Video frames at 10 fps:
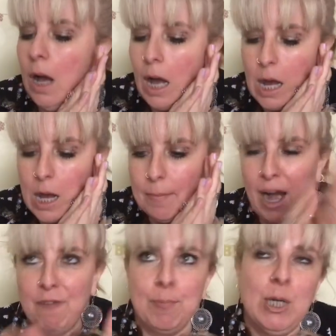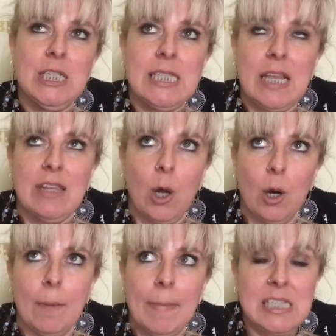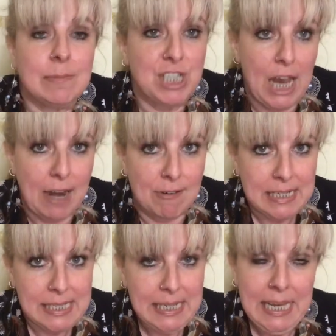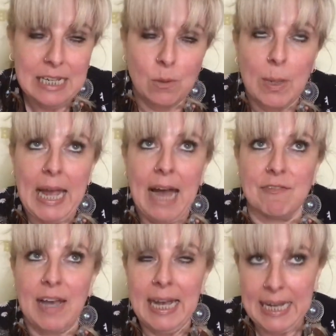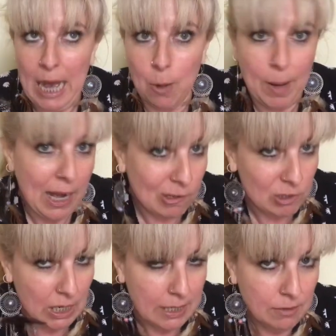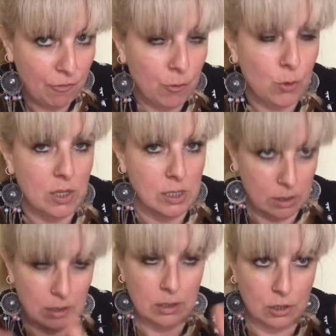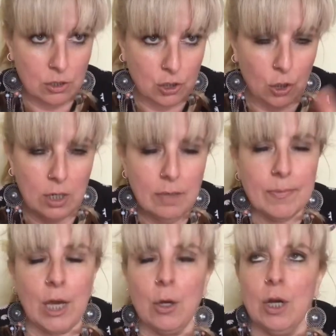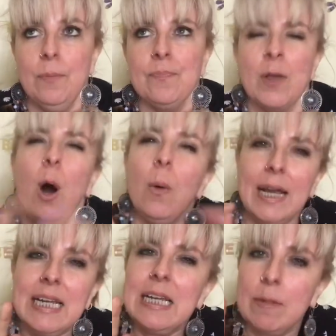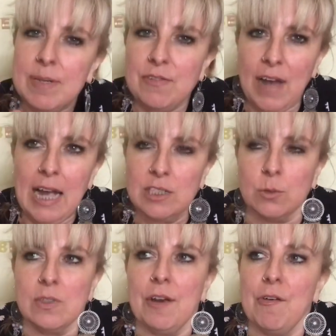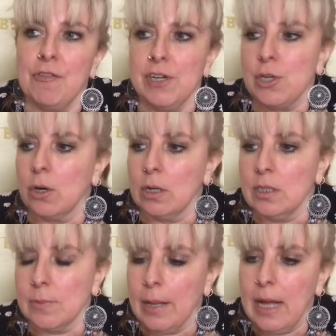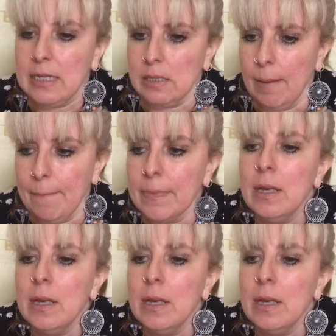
I've put some cherries in it. We have cacao powder for the chocolate, the cocoa. Oh, and a little bit of actual dairy-free chocolate as well. Had some.